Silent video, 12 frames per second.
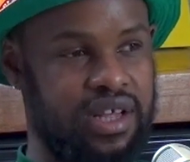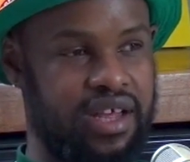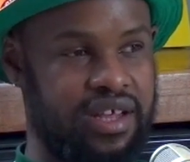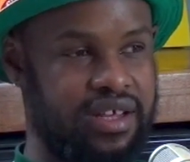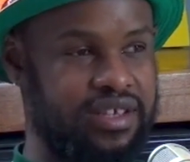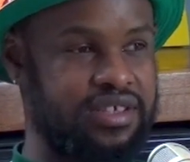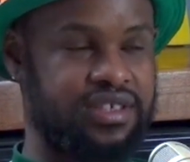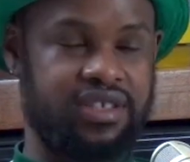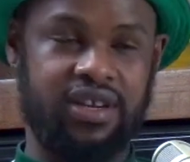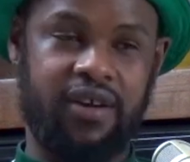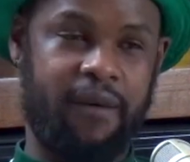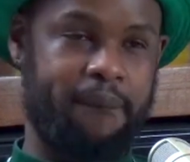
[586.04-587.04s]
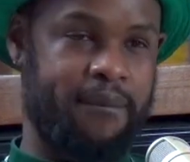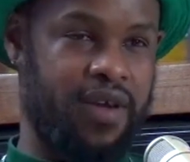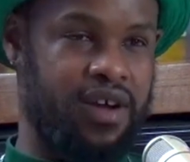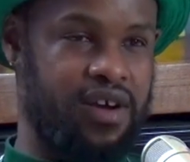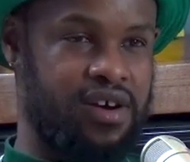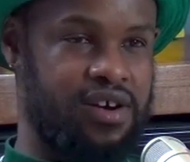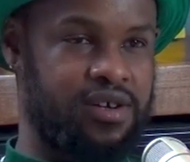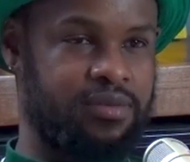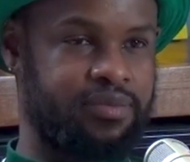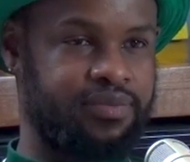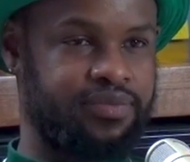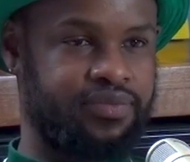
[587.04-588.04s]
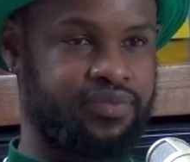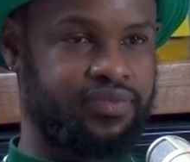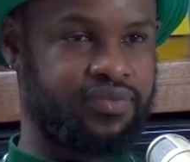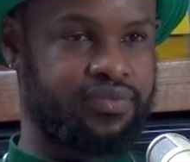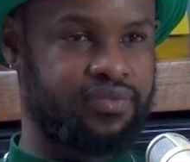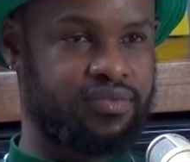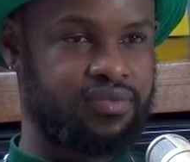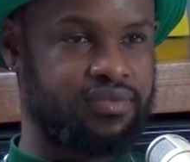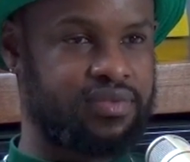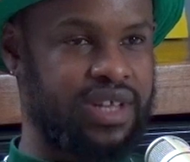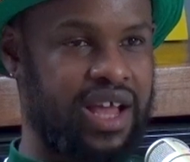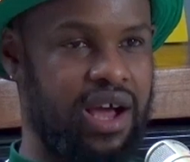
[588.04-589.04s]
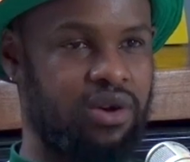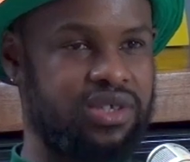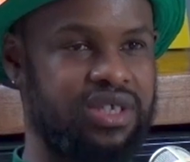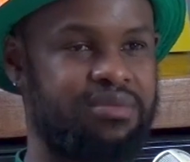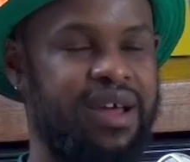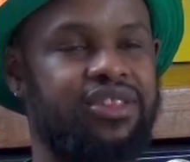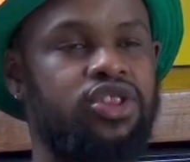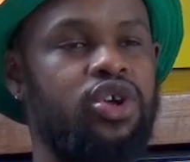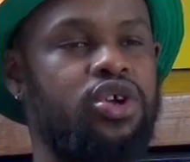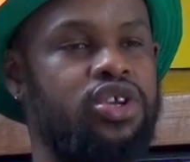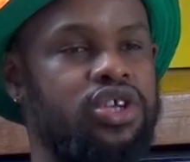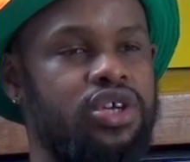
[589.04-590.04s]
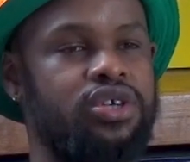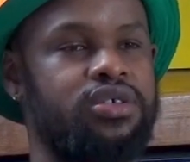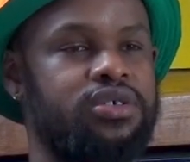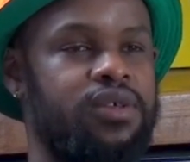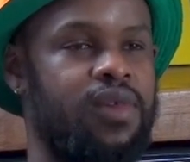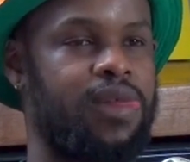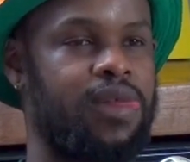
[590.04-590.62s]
And I was in my third year.